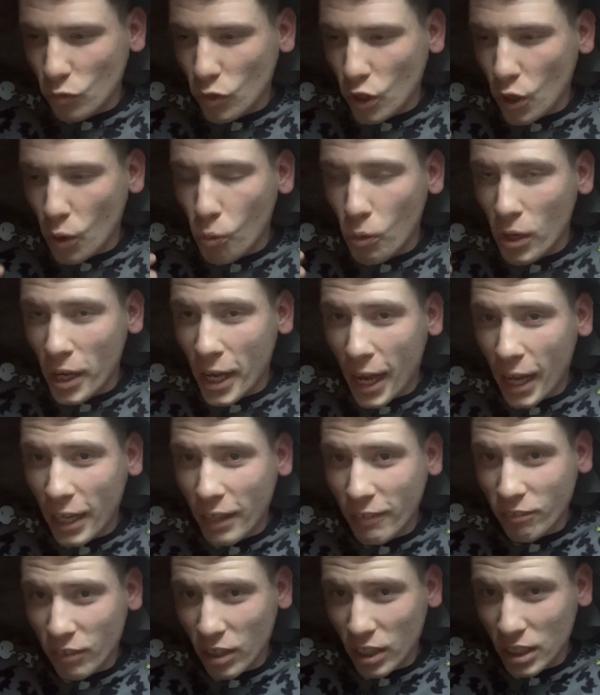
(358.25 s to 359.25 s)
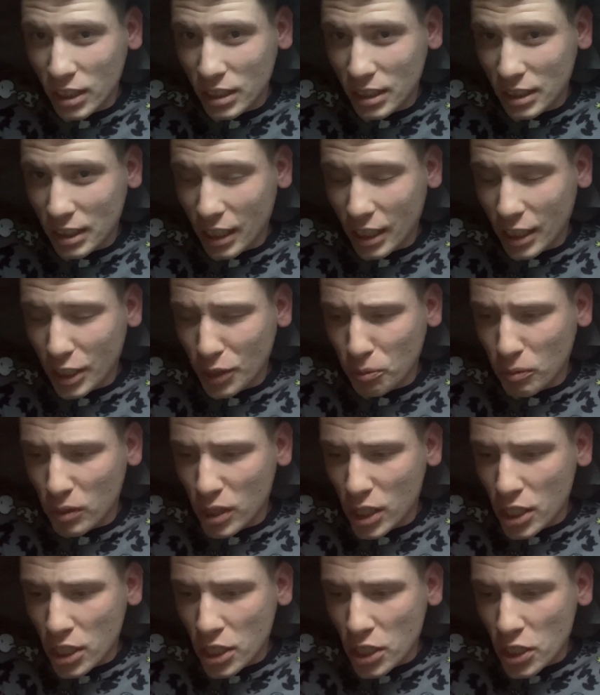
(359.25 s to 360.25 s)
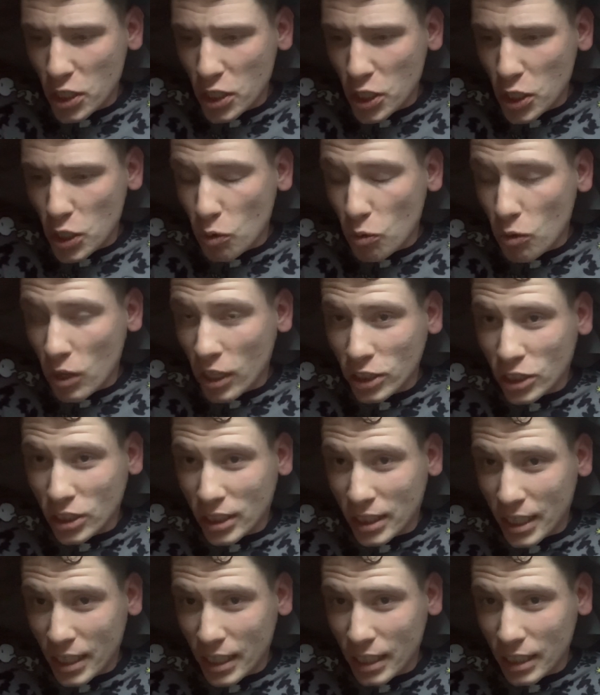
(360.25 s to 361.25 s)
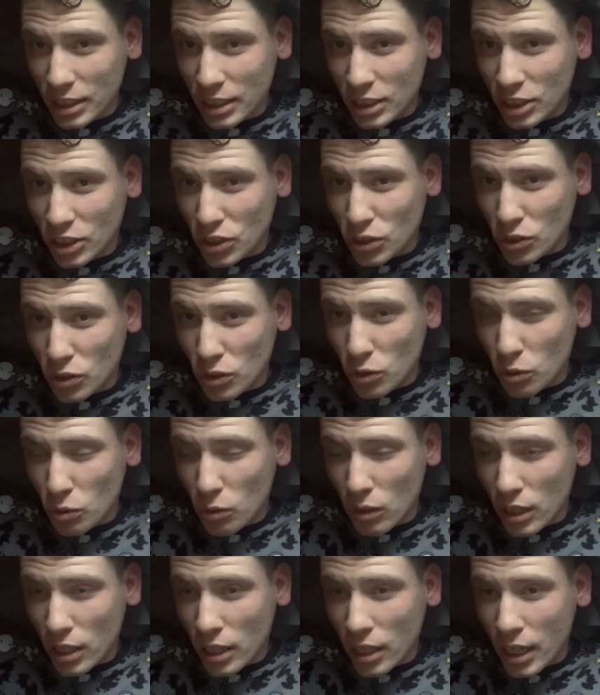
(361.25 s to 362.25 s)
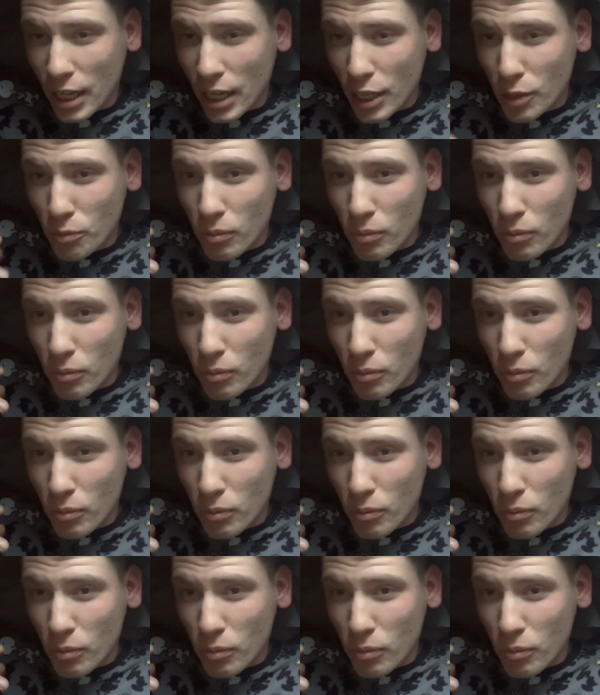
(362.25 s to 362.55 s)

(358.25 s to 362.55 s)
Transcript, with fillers: We had a fun time as kids. And